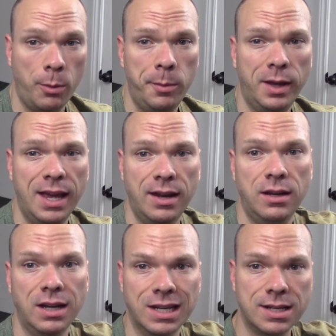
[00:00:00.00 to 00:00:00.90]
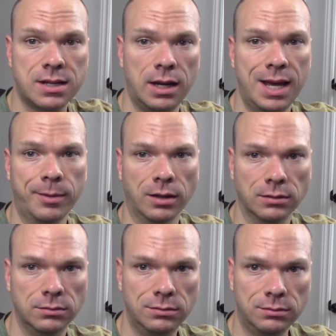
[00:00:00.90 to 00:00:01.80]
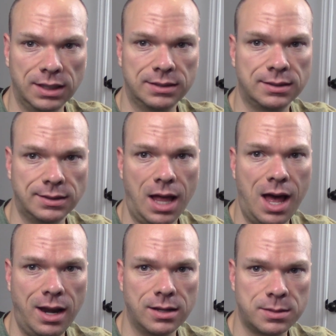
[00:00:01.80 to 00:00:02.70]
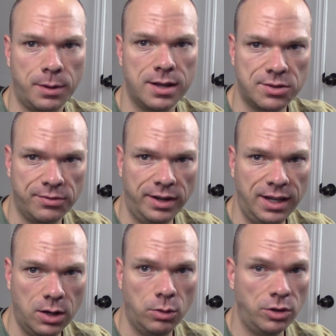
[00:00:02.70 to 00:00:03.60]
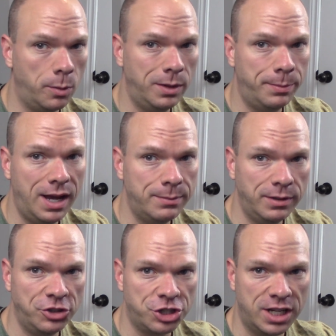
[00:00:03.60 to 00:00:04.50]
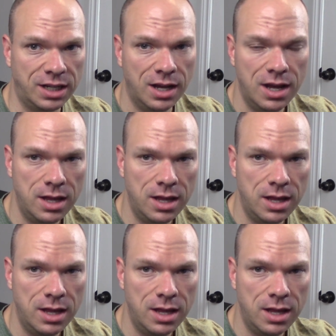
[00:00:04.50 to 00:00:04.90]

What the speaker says: we begin, disclaimer. This is not a sponsored video, nobody paid me shit.